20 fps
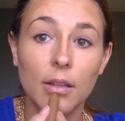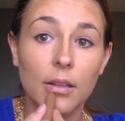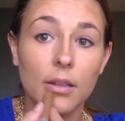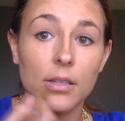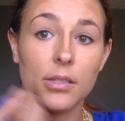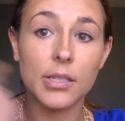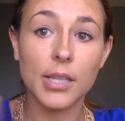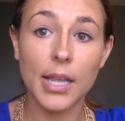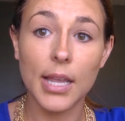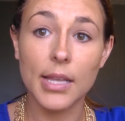
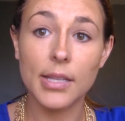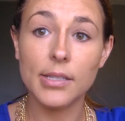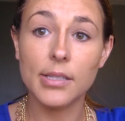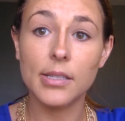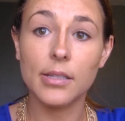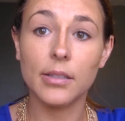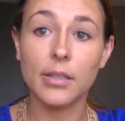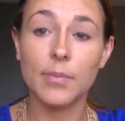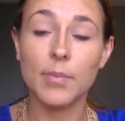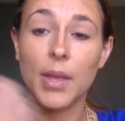Because it
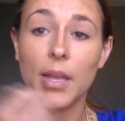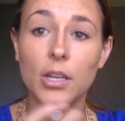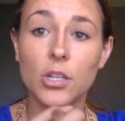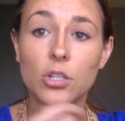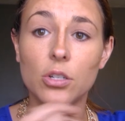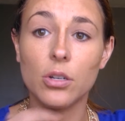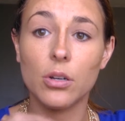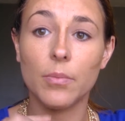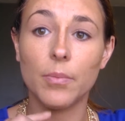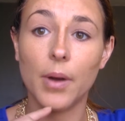instantly
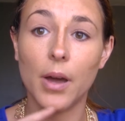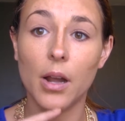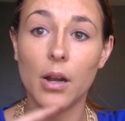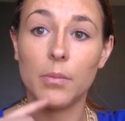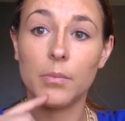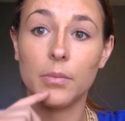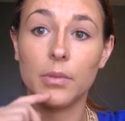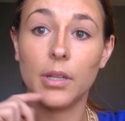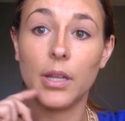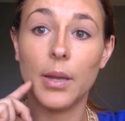makes your
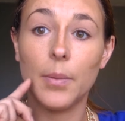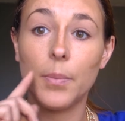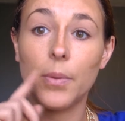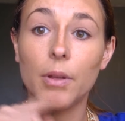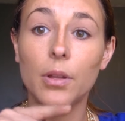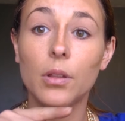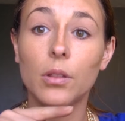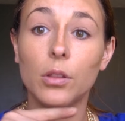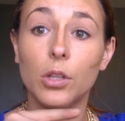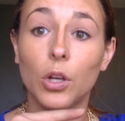bottom lip
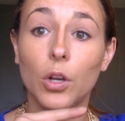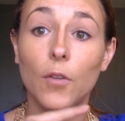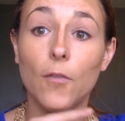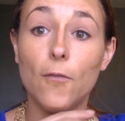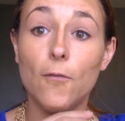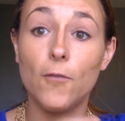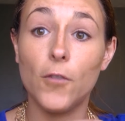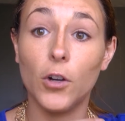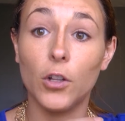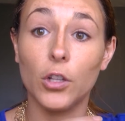
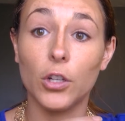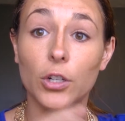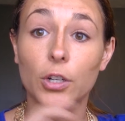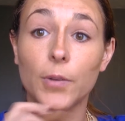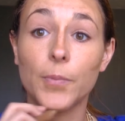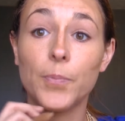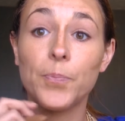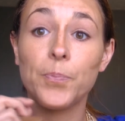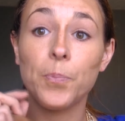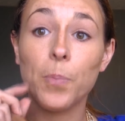look fuller.